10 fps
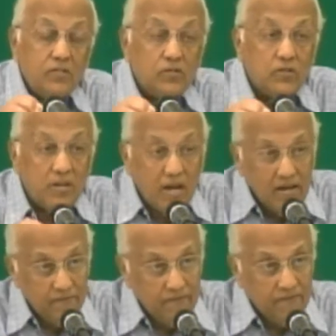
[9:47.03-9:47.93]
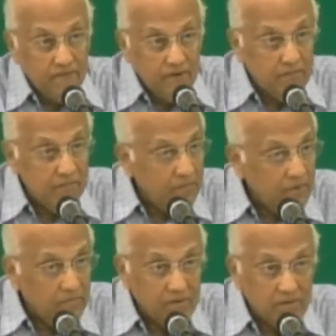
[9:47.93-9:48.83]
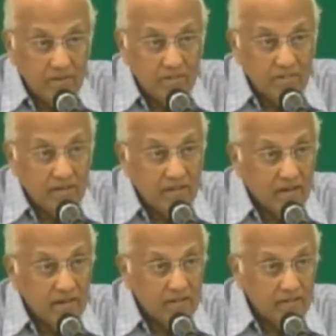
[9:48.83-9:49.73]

your life. Now, many people don't understand that.